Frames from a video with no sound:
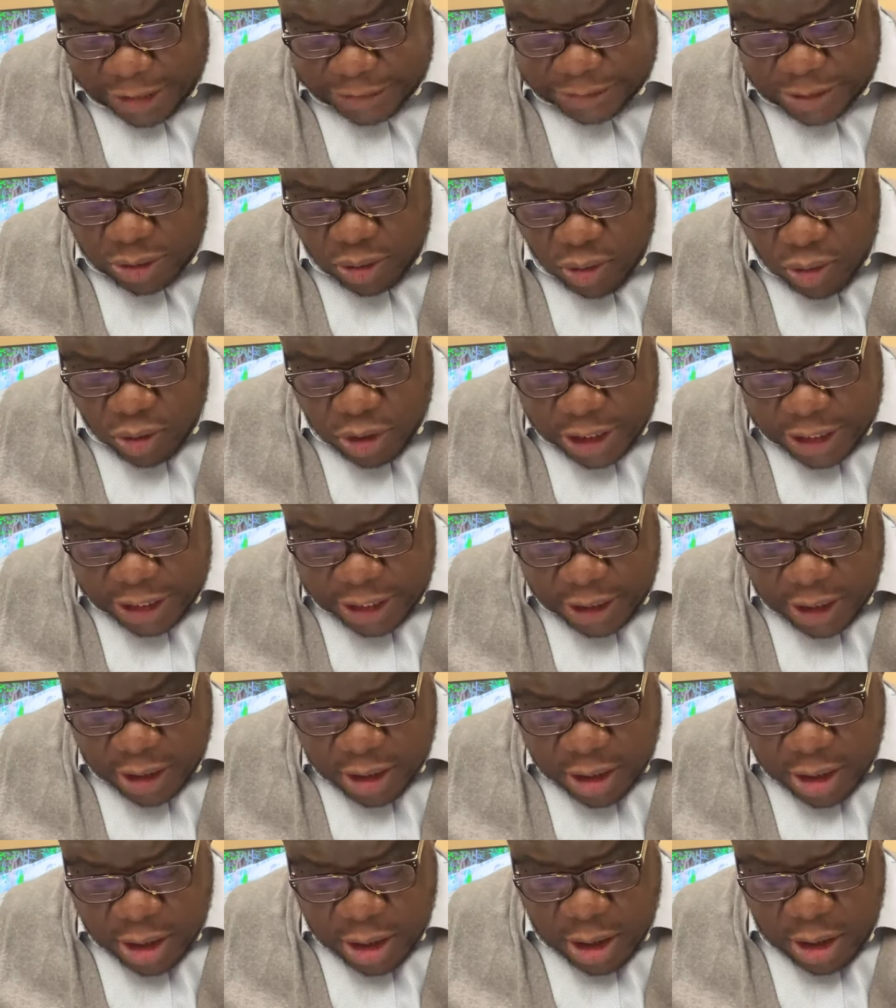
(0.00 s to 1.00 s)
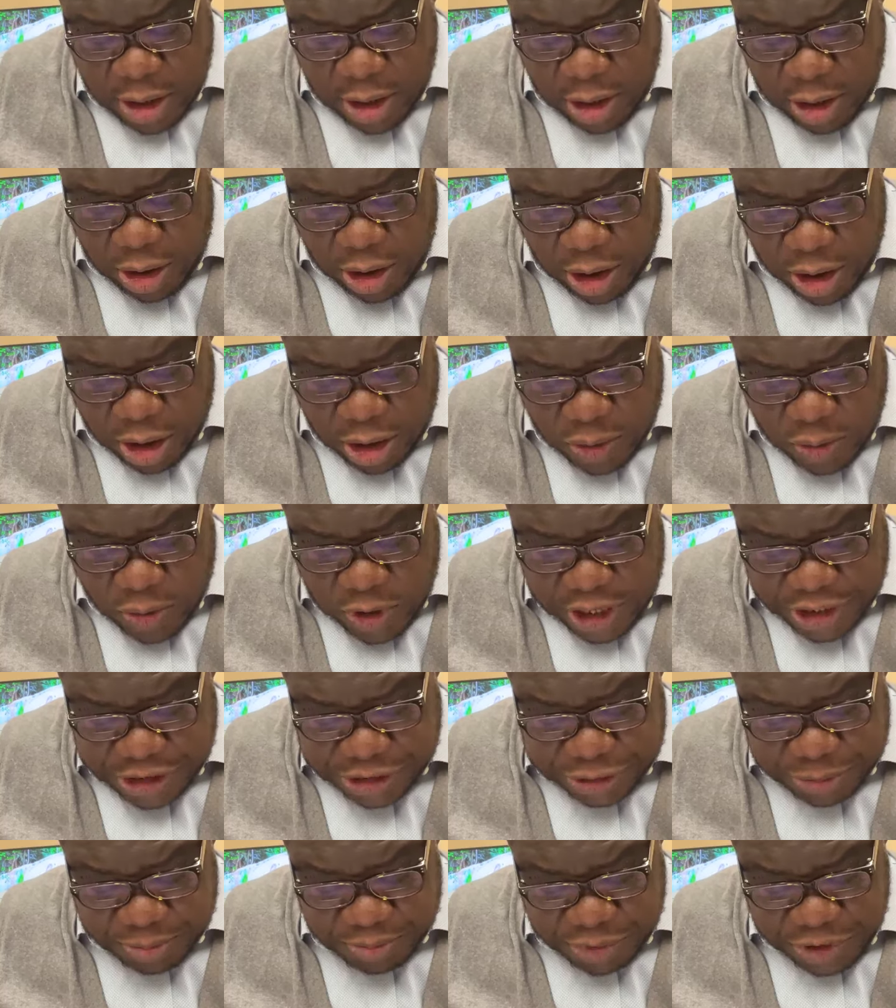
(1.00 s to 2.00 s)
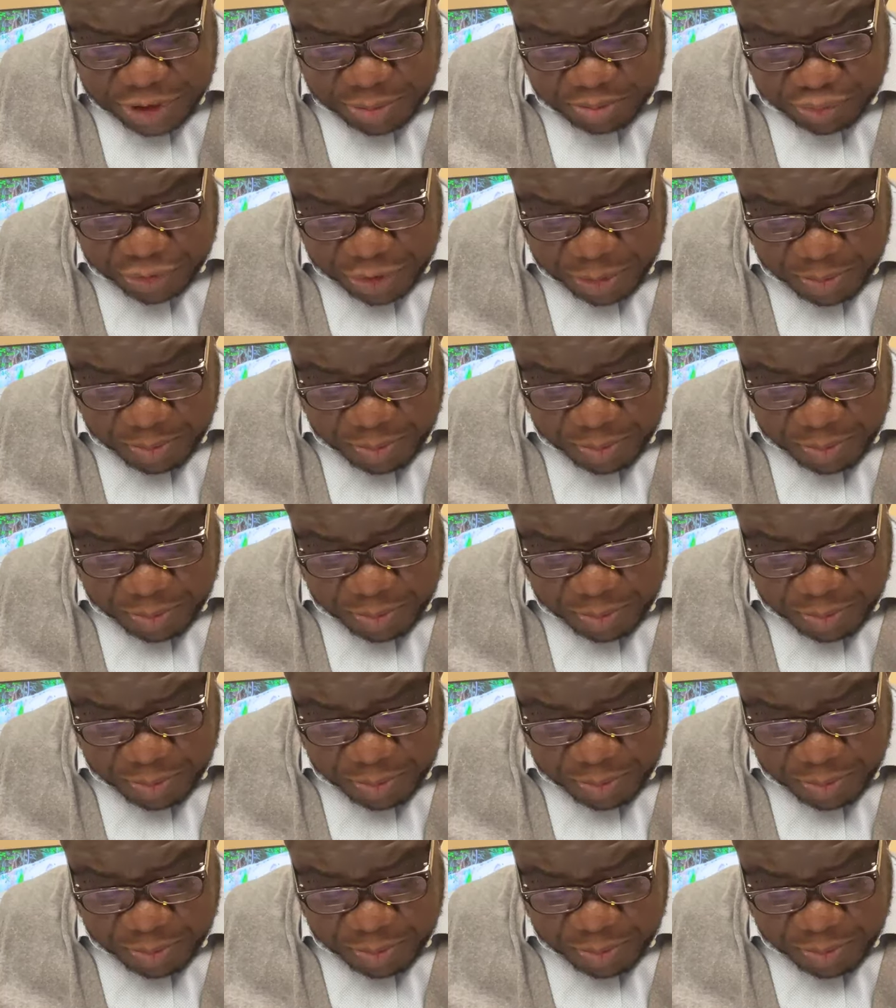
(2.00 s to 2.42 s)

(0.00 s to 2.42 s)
as holy. Always be